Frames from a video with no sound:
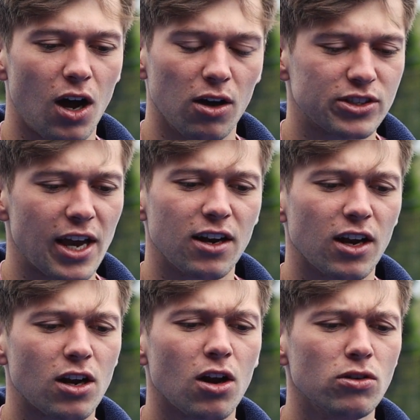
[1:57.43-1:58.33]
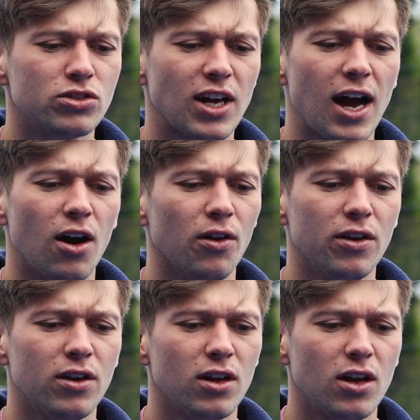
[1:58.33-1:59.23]
was getting like closed
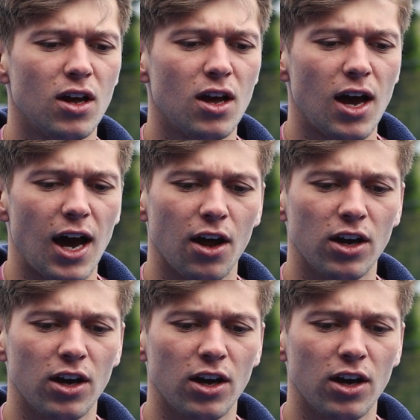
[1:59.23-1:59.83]
down, and